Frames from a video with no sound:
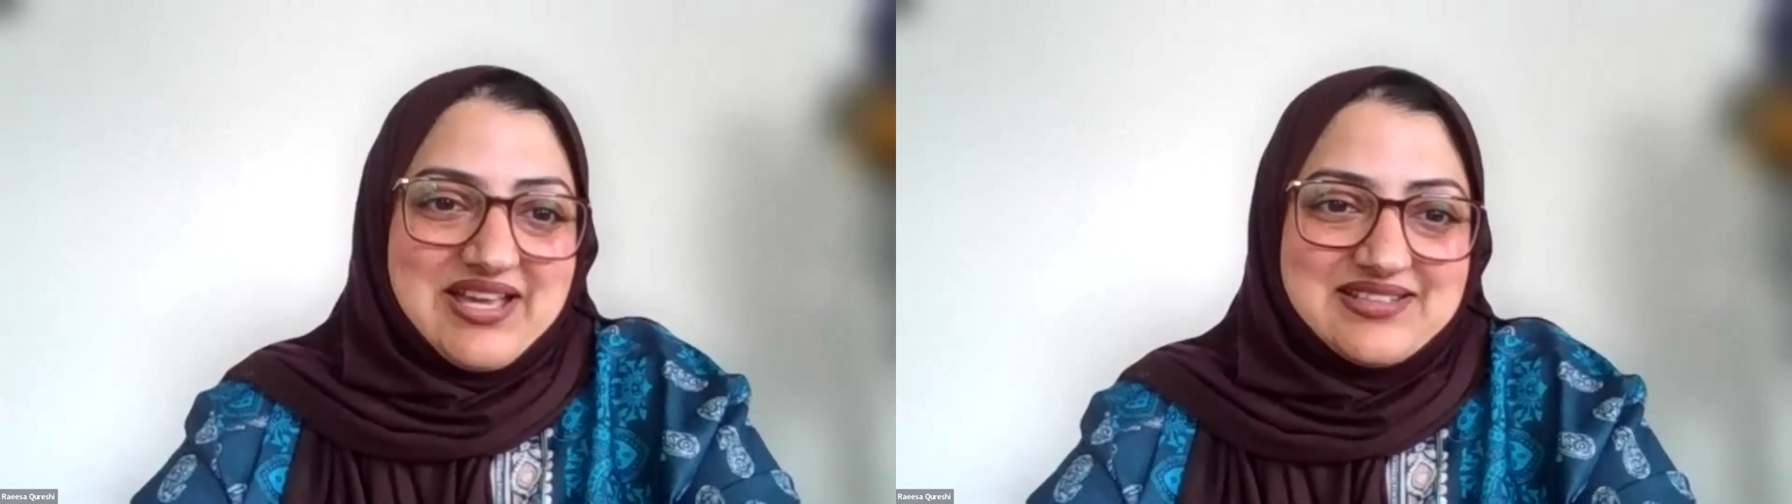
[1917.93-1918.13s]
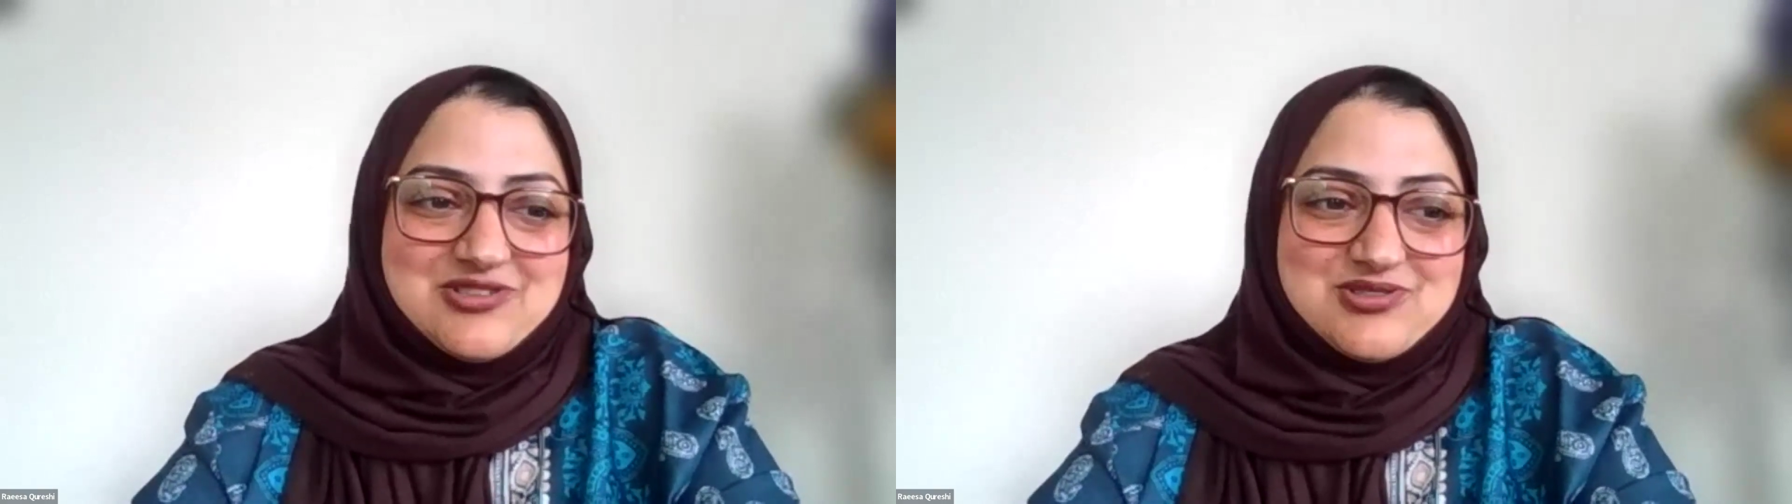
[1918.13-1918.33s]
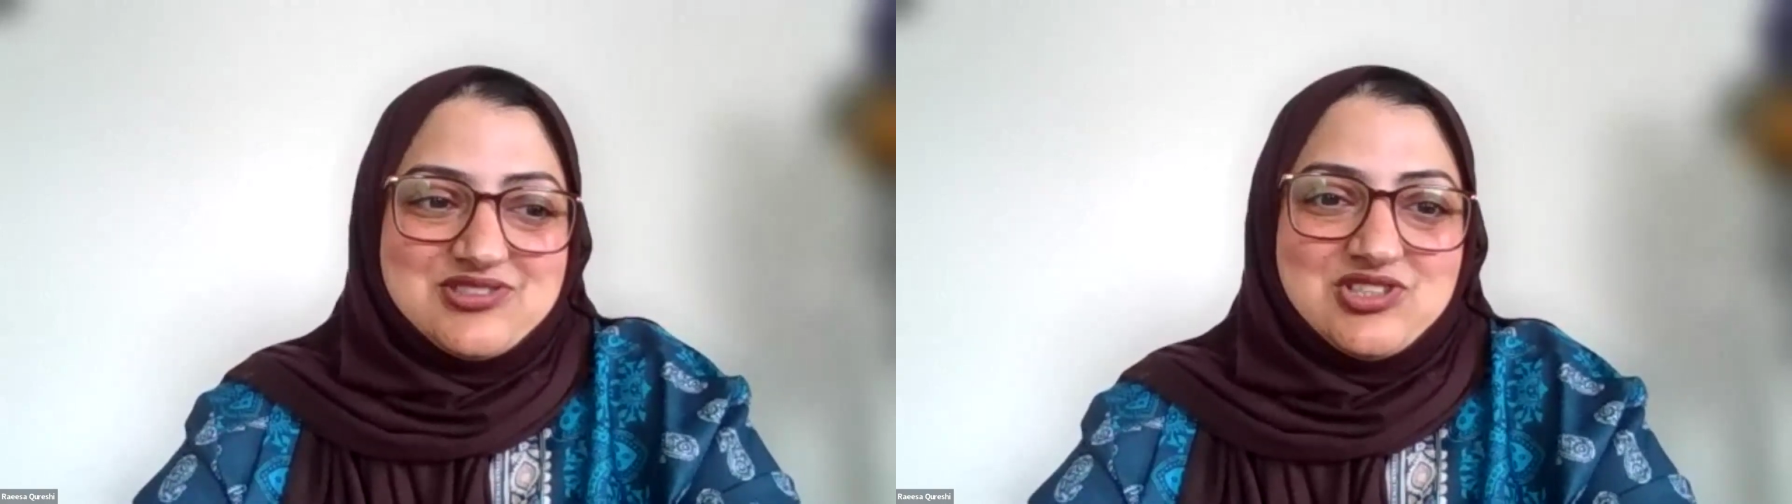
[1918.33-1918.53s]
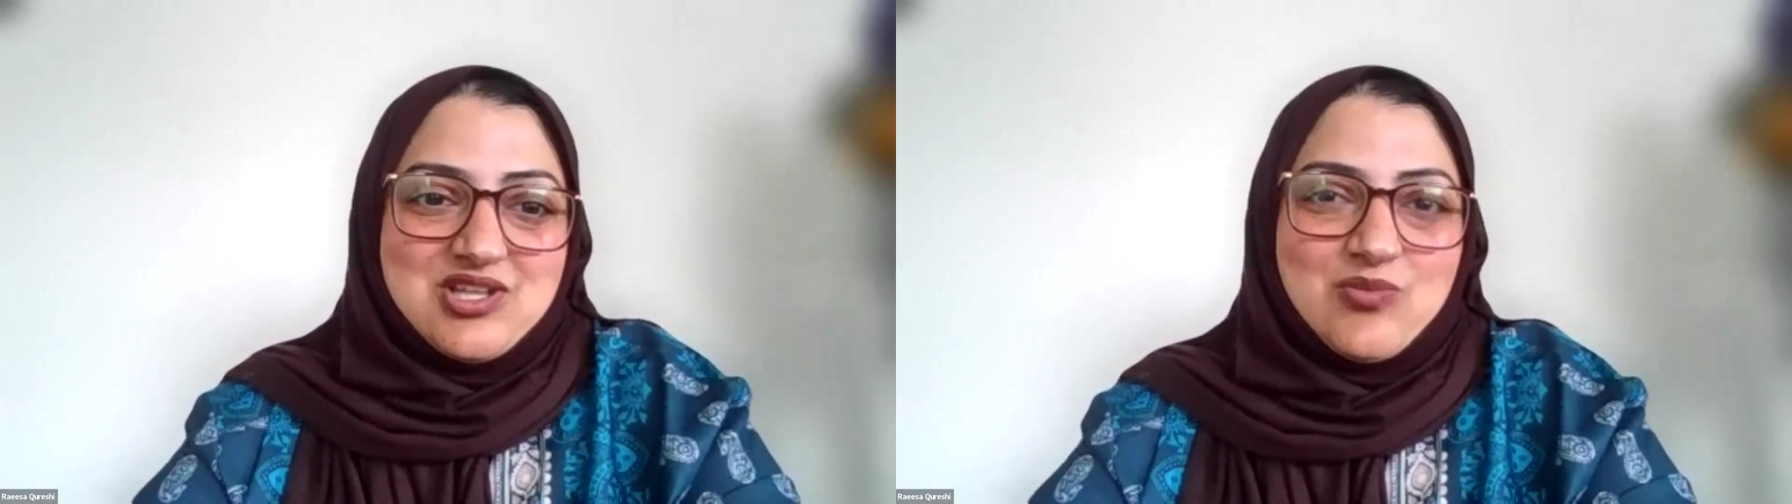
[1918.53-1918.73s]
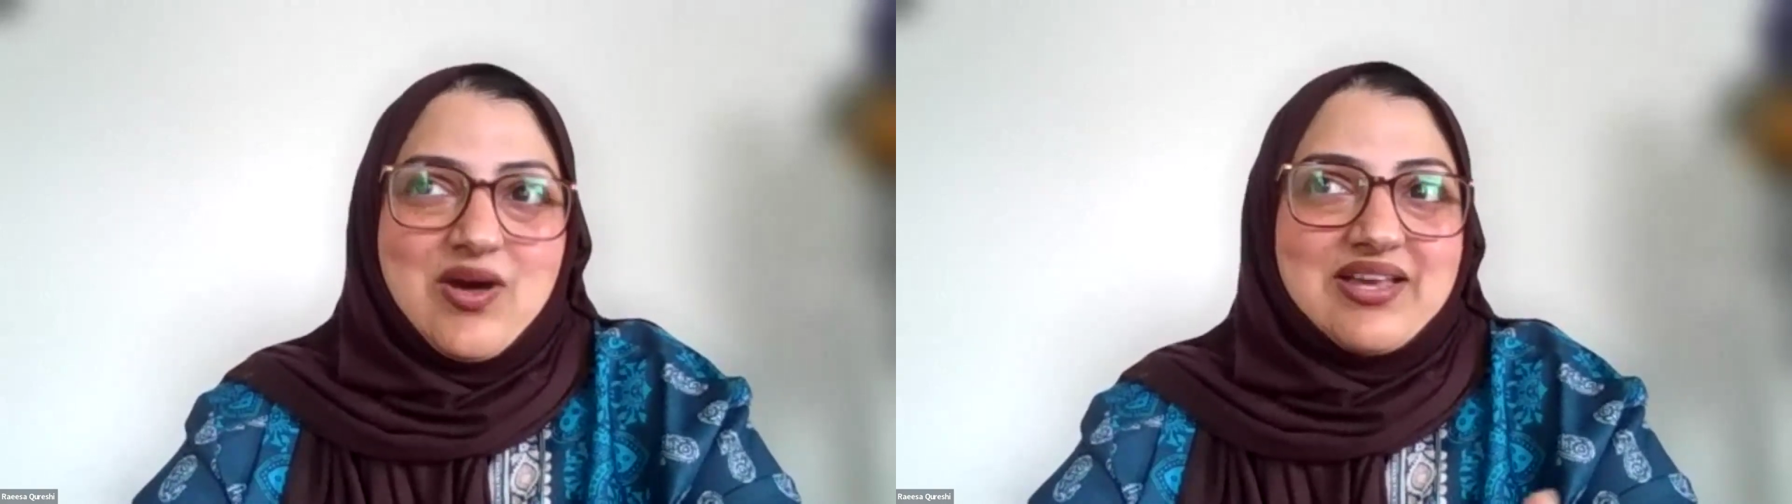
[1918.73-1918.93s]
a dental
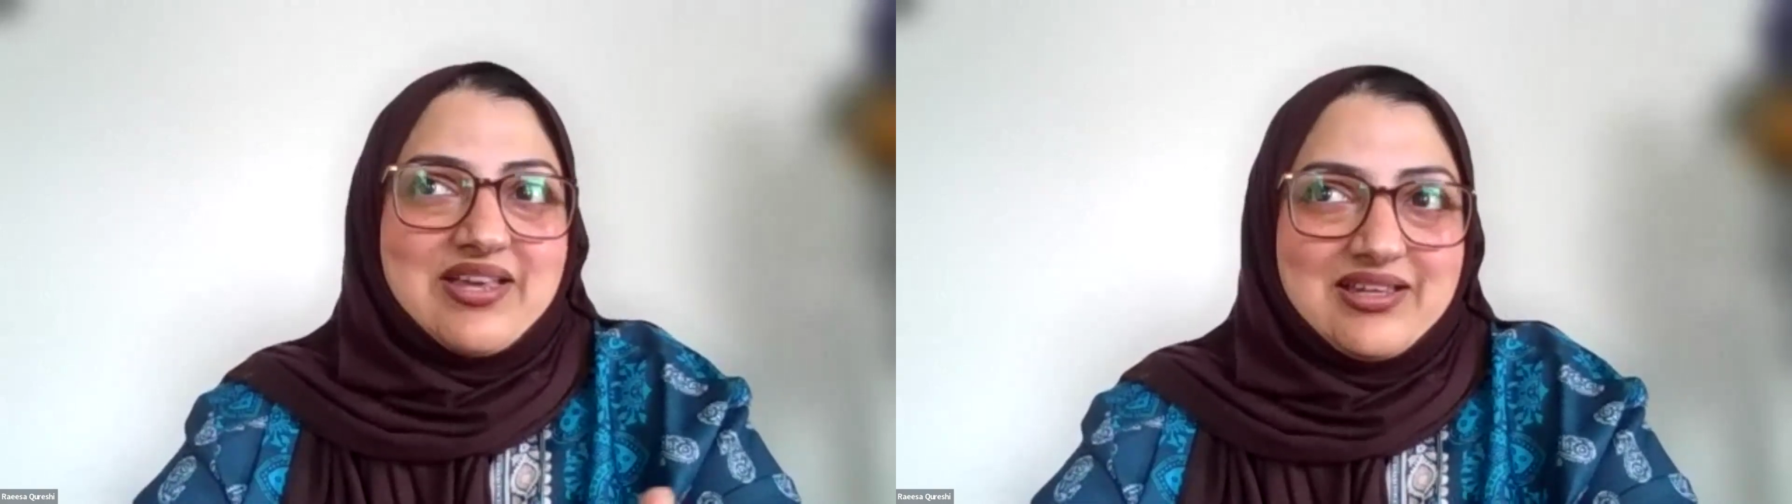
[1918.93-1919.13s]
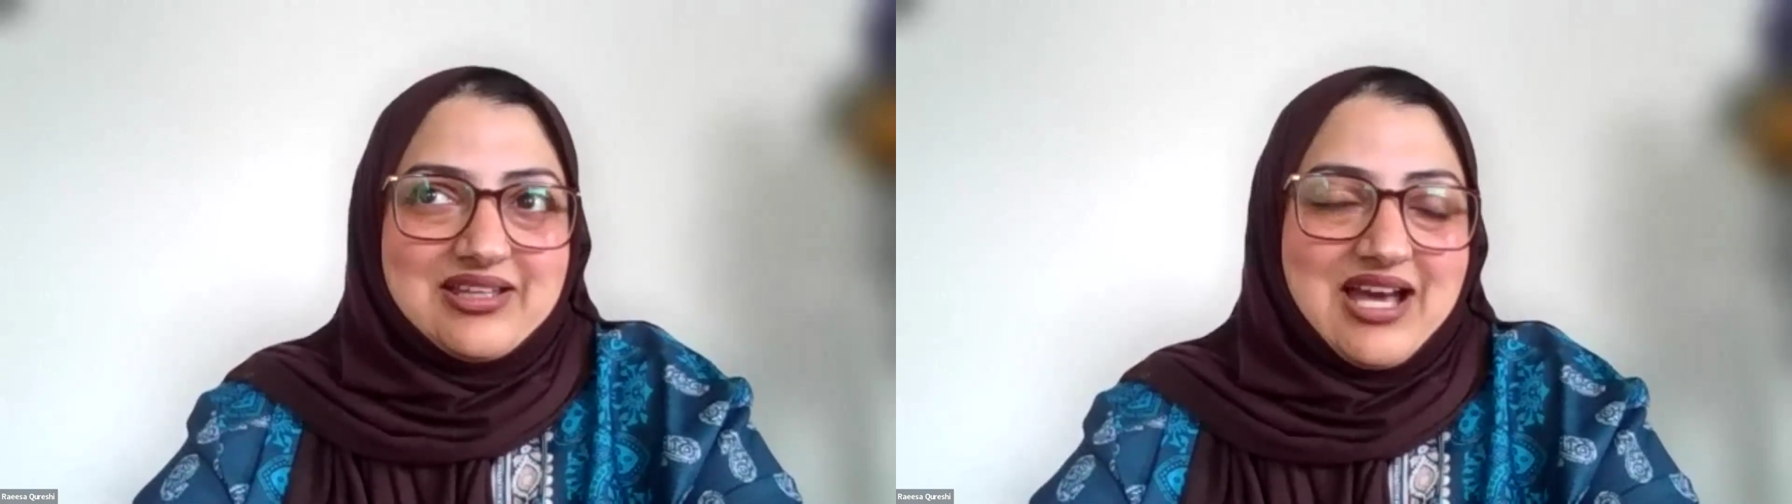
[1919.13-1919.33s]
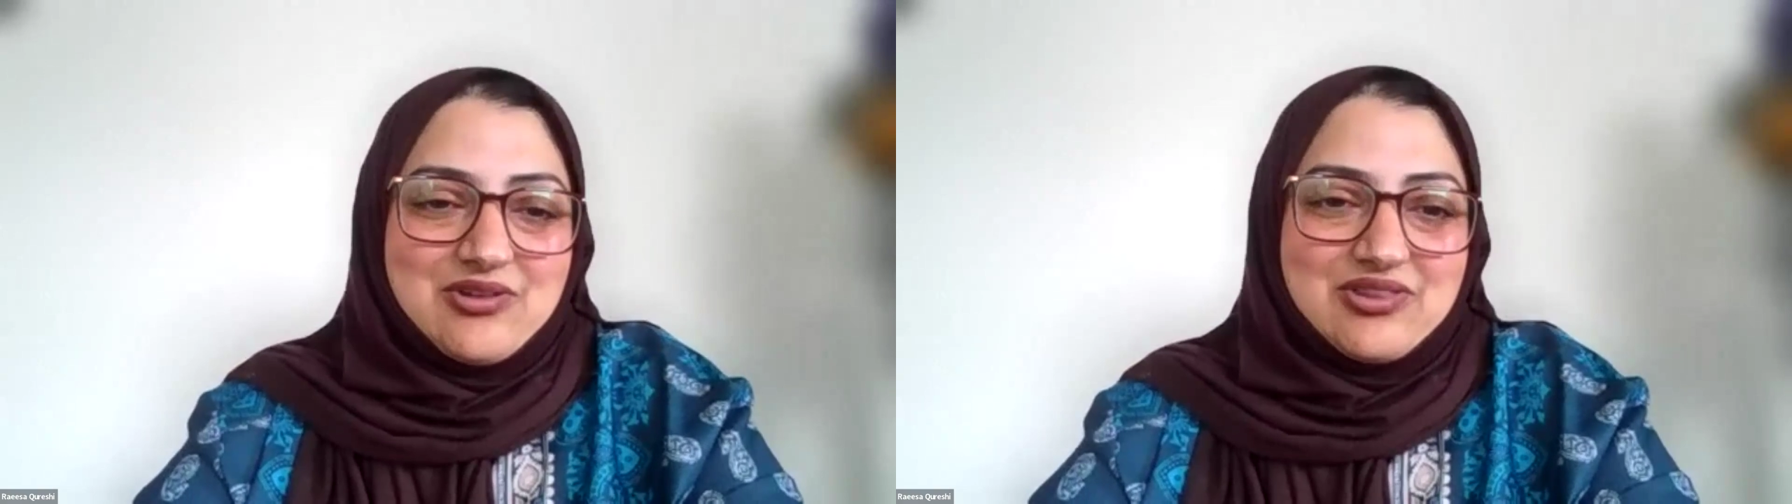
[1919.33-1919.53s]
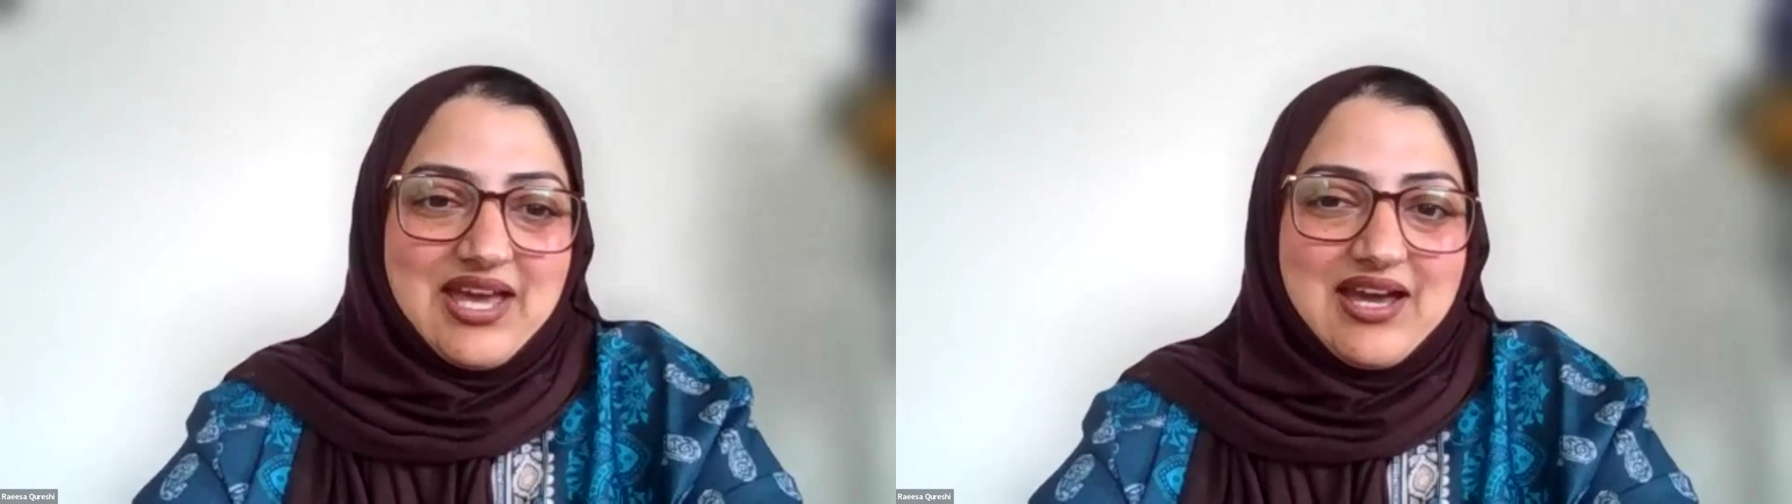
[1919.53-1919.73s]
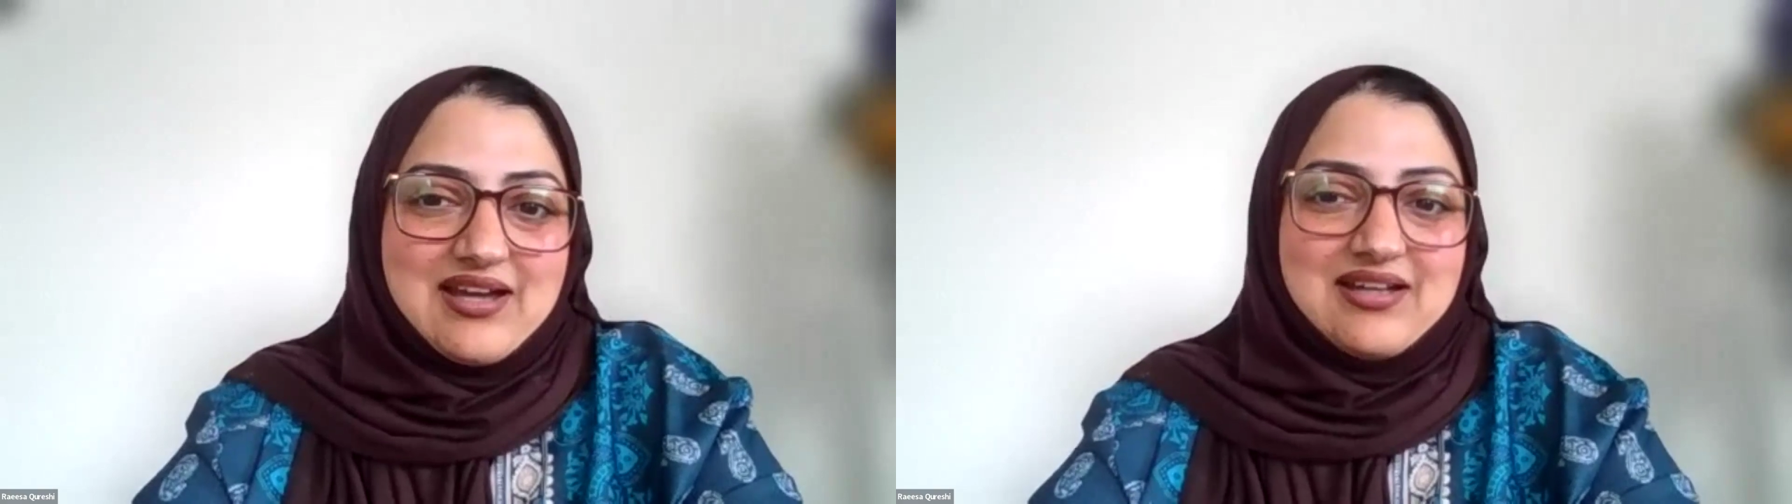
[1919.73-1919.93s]
student working in
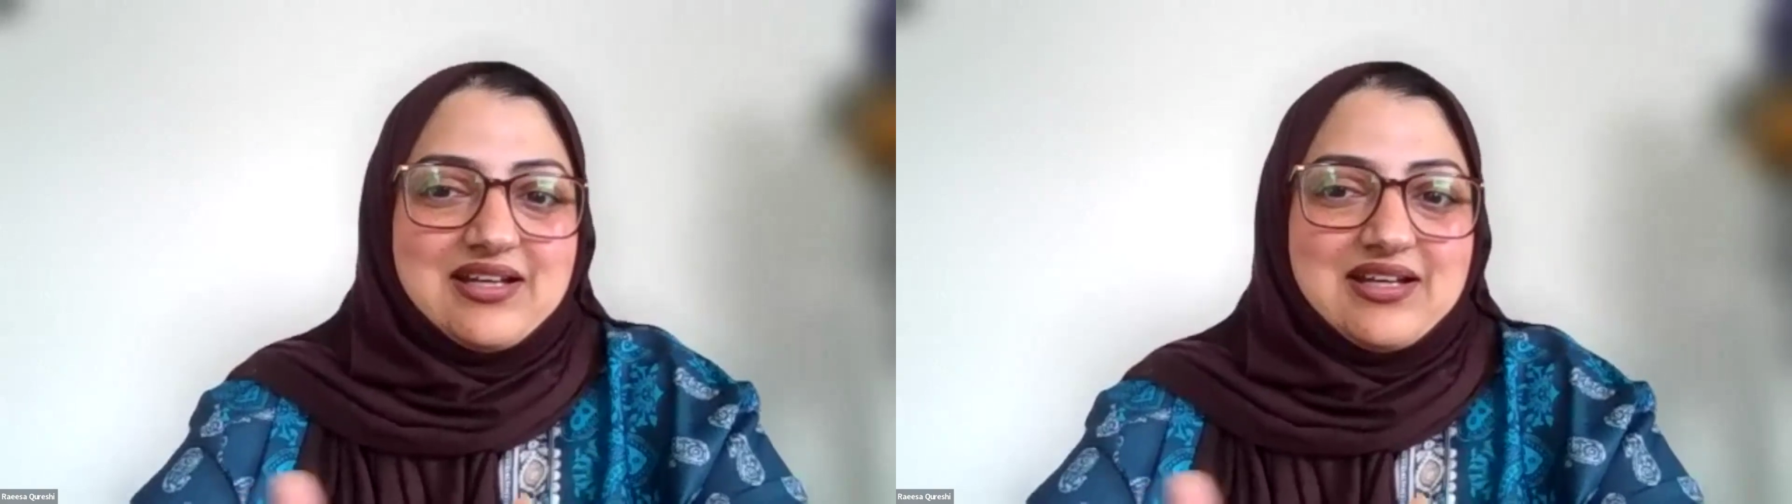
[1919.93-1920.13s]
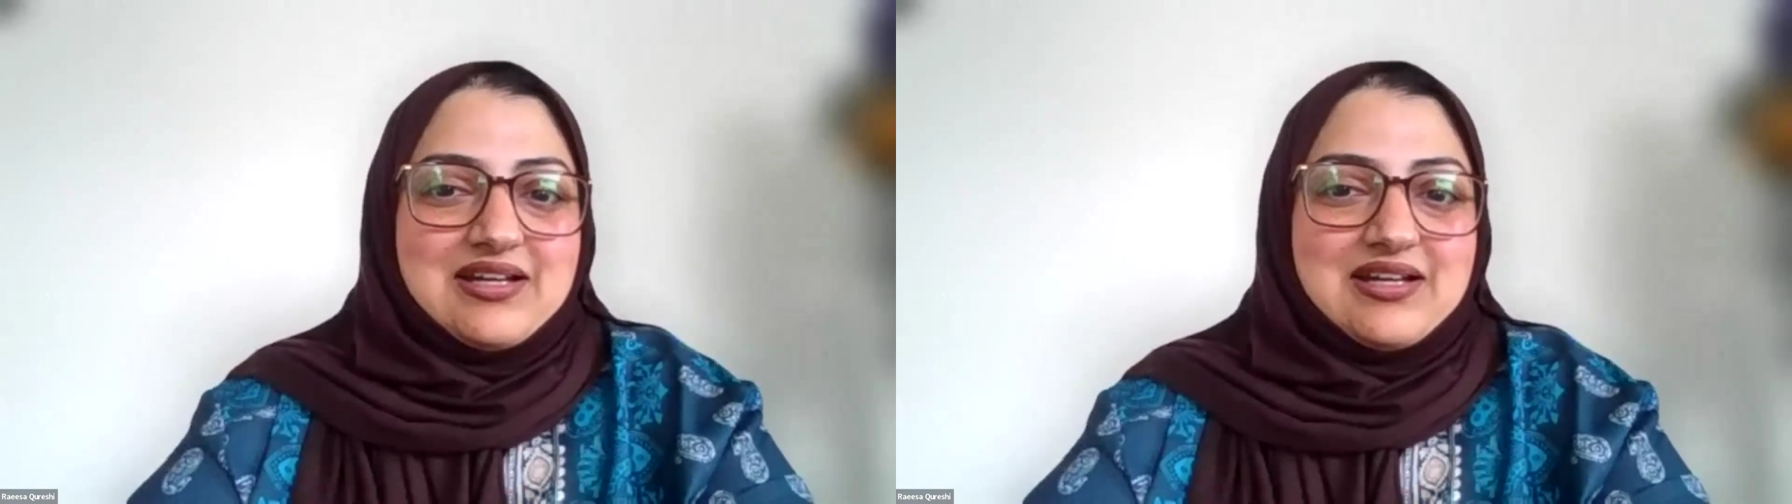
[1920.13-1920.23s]
healthcare.